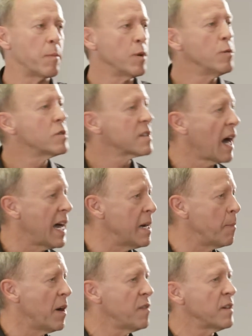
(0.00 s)
blue sky
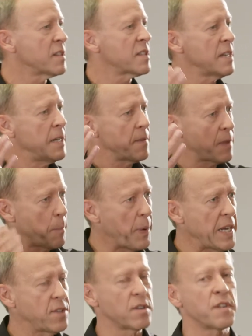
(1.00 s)
above us, the
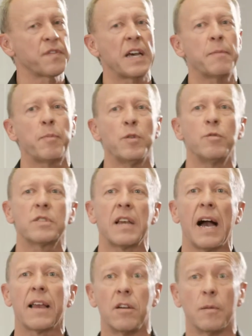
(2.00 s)
picture of that blue
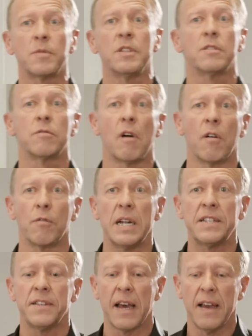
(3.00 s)
sky comes into our
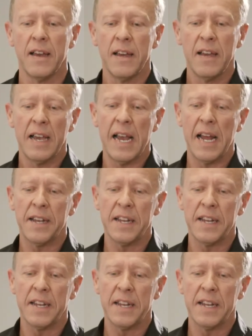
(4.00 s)
retina, and